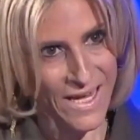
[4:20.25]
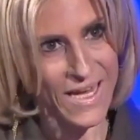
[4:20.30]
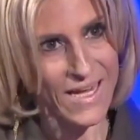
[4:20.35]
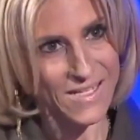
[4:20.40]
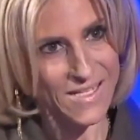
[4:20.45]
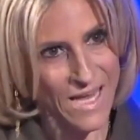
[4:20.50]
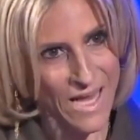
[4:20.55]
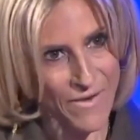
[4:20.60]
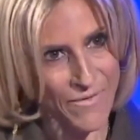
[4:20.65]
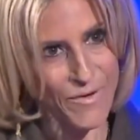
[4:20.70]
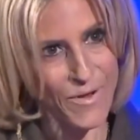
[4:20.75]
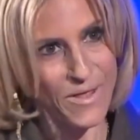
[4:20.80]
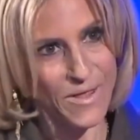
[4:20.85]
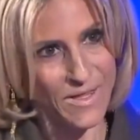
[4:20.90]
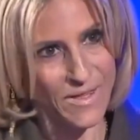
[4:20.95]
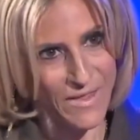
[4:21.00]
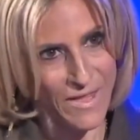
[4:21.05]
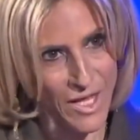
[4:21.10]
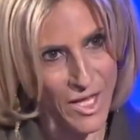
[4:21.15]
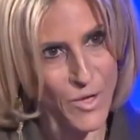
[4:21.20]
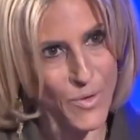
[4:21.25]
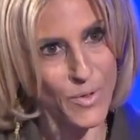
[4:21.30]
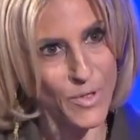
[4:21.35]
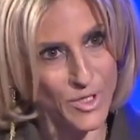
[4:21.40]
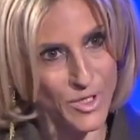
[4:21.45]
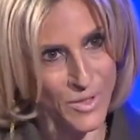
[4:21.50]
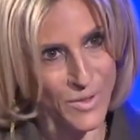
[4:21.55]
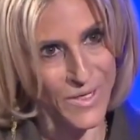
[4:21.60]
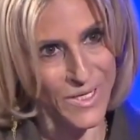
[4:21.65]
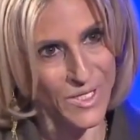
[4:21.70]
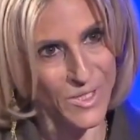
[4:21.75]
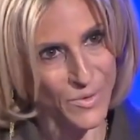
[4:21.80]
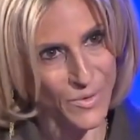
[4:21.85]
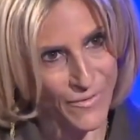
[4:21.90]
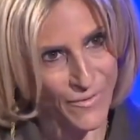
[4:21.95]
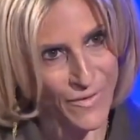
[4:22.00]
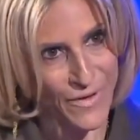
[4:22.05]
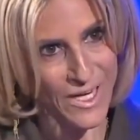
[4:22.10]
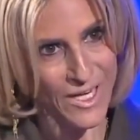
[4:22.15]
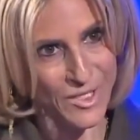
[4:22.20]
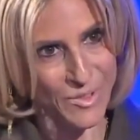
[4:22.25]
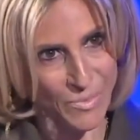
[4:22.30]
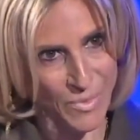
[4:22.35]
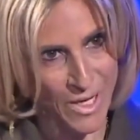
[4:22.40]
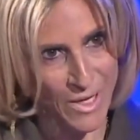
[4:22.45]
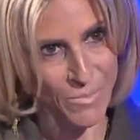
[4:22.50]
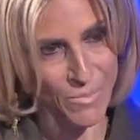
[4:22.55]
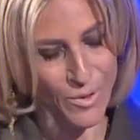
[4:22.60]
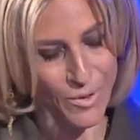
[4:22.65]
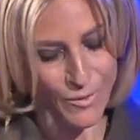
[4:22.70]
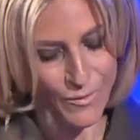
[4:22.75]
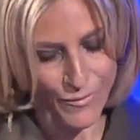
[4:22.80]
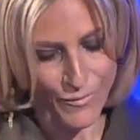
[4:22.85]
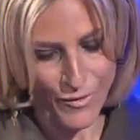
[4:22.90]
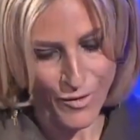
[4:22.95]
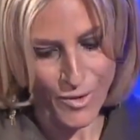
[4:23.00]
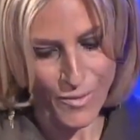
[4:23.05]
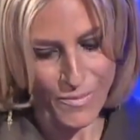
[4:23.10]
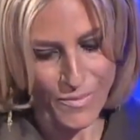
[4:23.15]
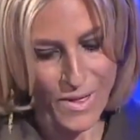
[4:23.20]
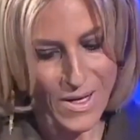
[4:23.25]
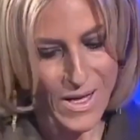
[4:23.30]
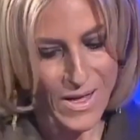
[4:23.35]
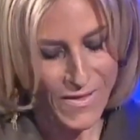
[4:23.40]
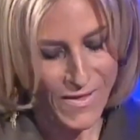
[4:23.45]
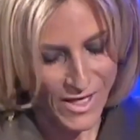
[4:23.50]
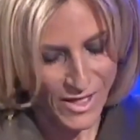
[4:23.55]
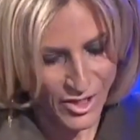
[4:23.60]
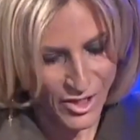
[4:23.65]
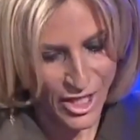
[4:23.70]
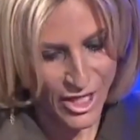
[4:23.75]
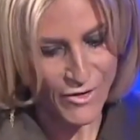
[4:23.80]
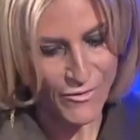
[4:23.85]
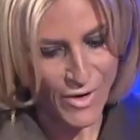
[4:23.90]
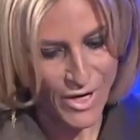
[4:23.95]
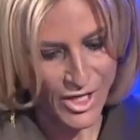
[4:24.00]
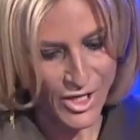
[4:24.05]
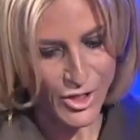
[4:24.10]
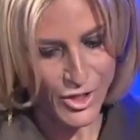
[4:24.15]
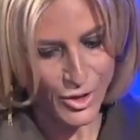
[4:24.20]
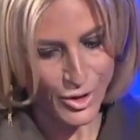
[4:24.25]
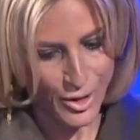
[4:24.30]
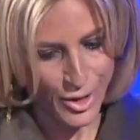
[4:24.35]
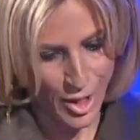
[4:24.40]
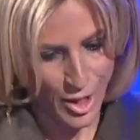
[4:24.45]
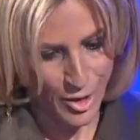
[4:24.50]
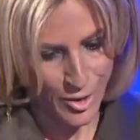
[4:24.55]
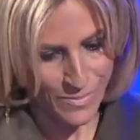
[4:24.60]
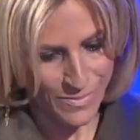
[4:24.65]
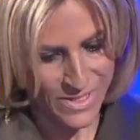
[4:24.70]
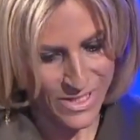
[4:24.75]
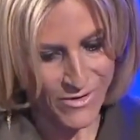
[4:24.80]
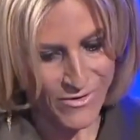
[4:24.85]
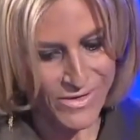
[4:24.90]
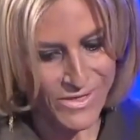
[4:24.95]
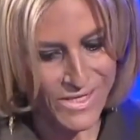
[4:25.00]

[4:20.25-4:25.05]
is everything that you are doing to evict people from their generational homes.